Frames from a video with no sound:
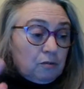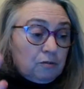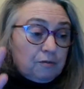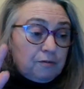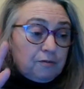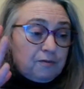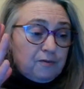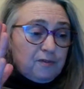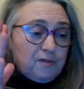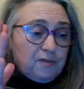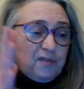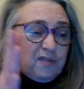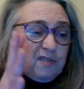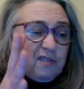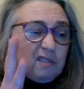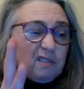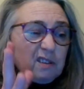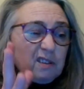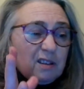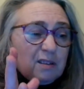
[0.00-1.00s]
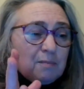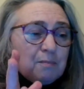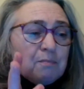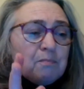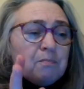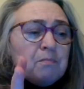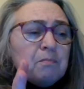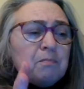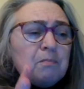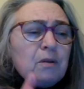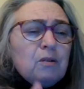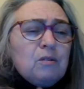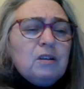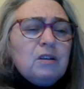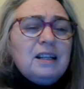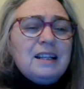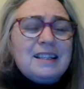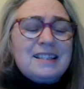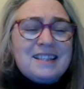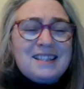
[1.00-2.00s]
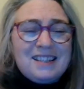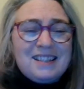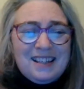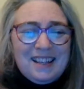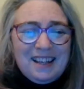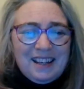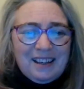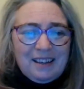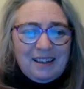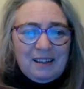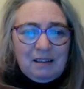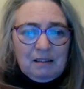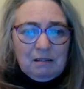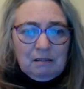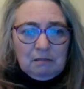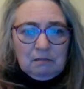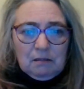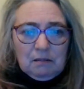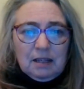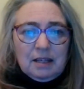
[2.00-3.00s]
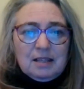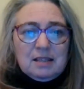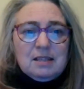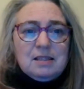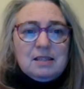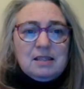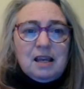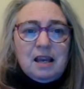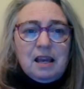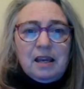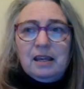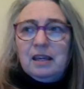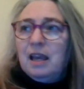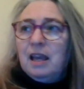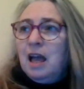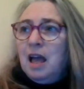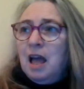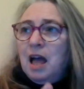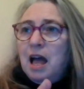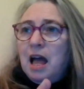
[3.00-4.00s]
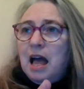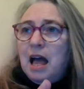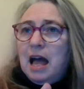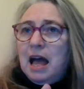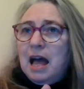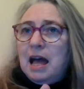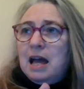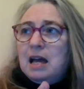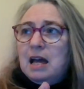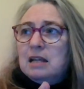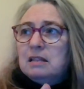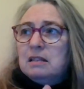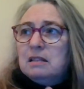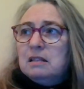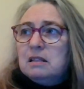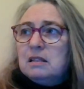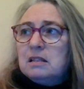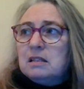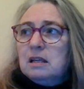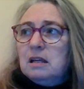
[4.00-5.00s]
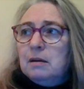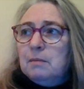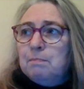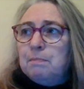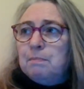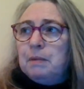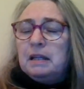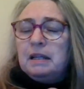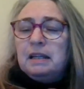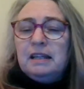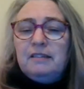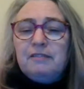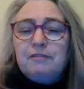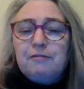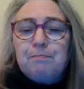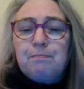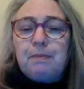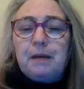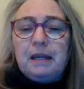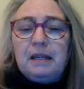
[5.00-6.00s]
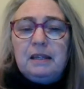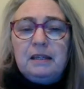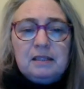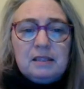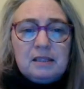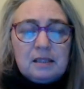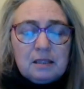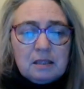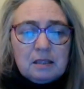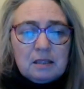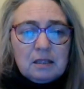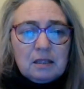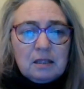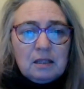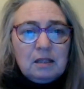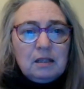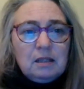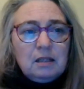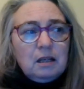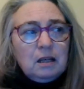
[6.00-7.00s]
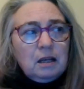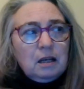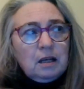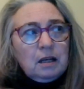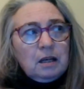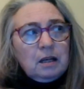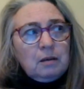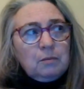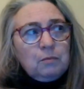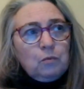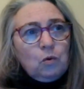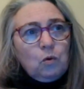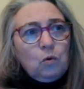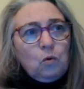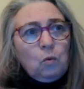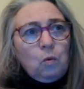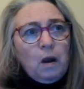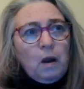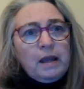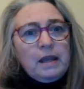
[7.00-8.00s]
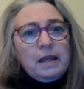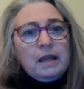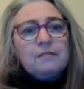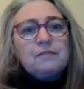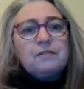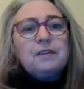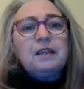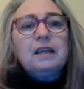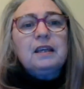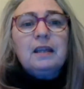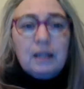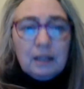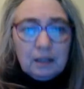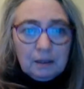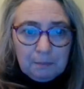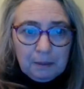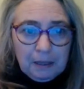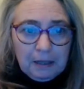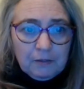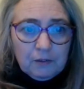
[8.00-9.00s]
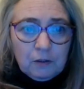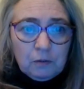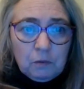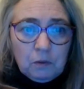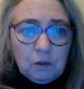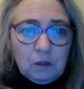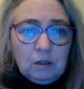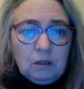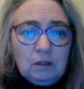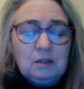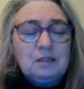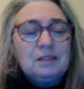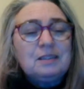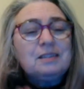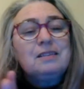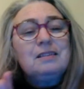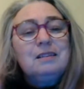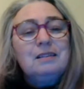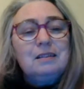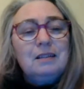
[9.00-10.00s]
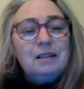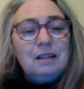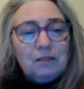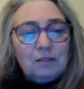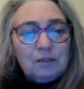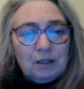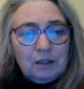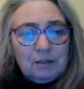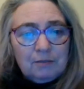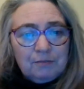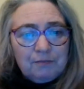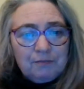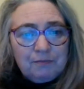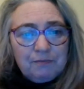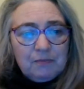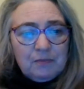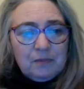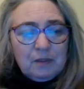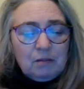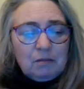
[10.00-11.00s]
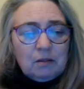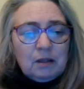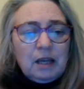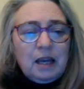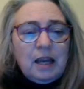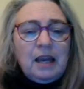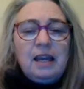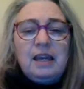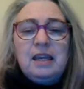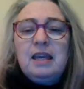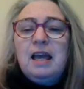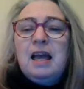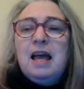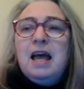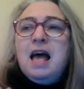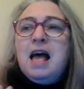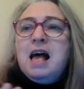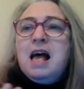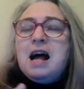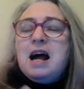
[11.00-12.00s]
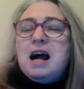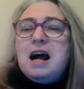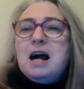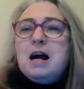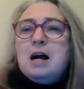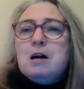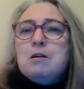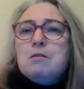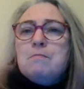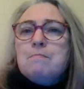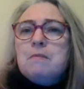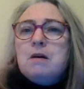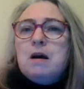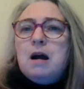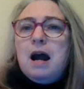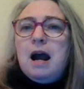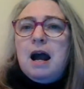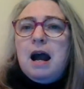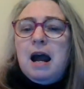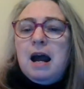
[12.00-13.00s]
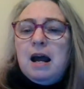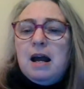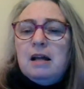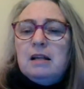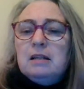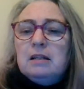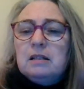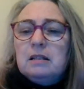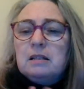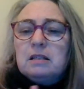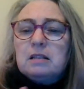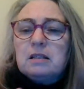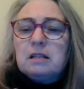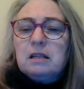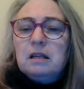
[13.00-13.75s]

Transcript: of moralistic, let's say, and belief-based way of thinking about the world than the other. Okay. And